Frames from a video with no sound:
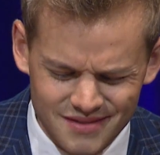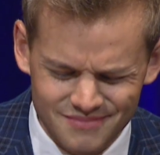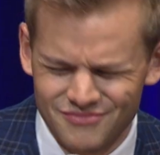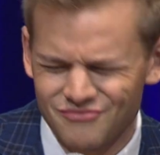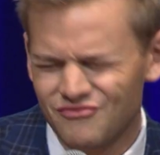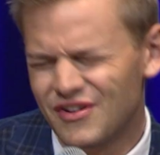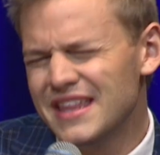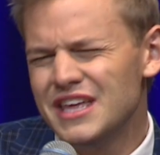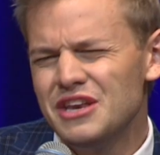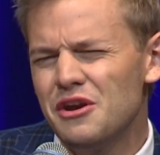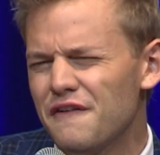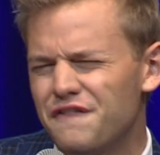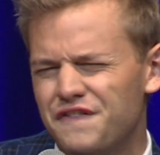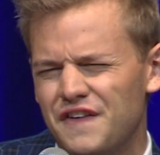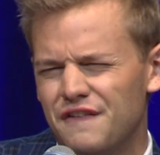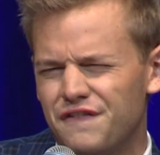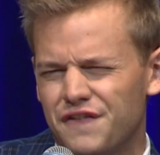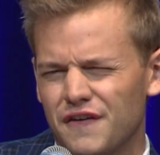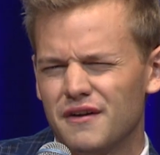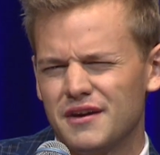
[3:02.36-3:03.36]
really not fit
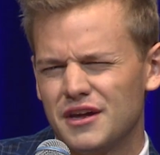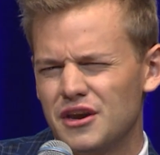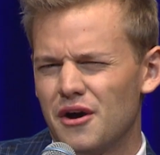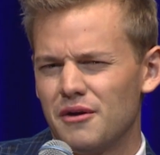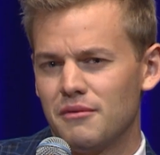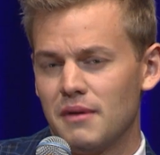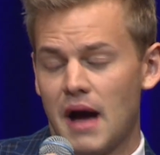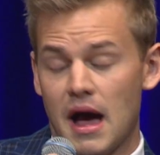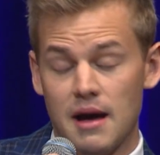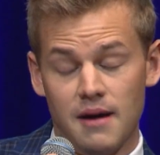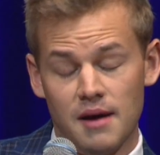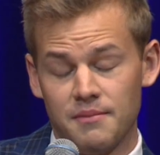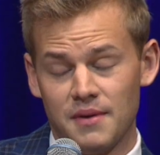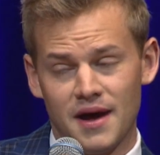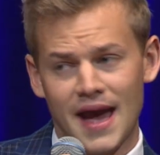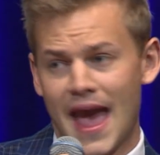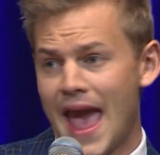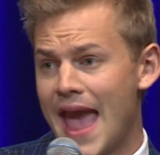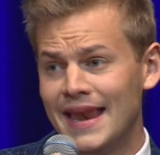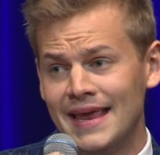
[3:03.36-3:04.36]
for, you know,
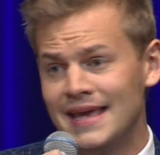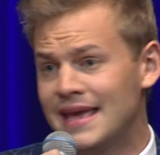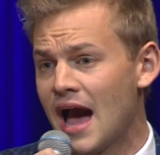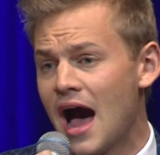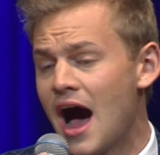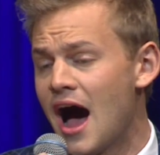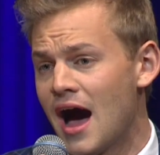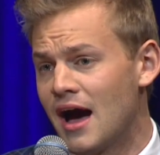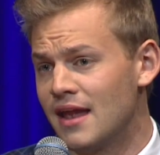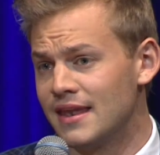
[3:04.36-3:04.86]
any car,